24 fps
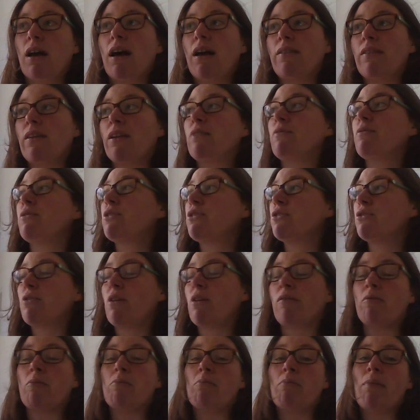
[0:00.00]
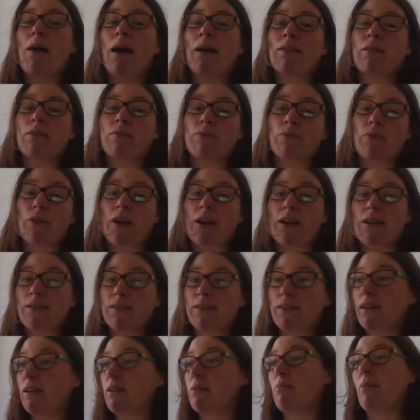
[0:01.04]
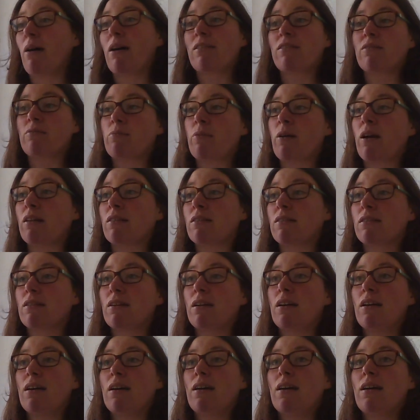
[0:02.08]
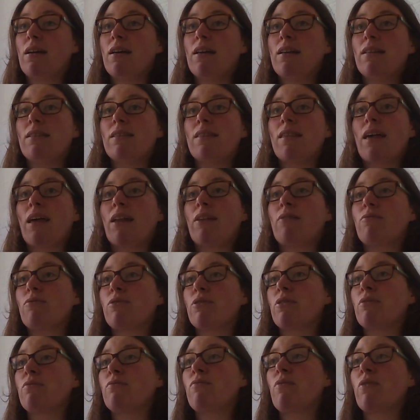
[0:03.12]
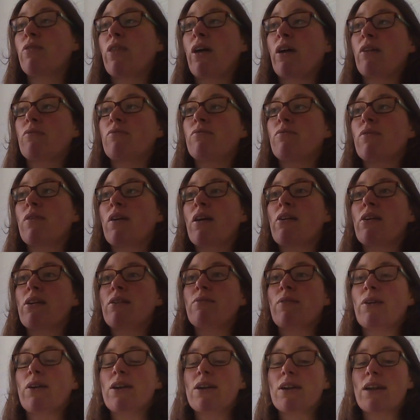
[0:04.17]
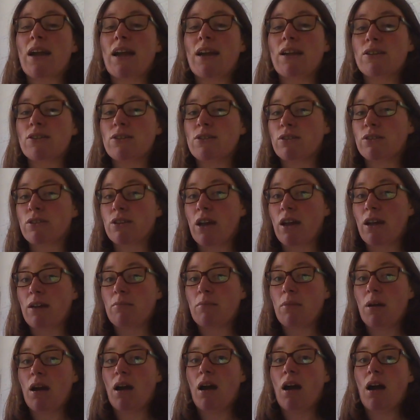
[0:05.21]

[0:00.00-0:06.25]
And then if you do have a massive phrase, you need a massive breath, then for that very, very occasional time,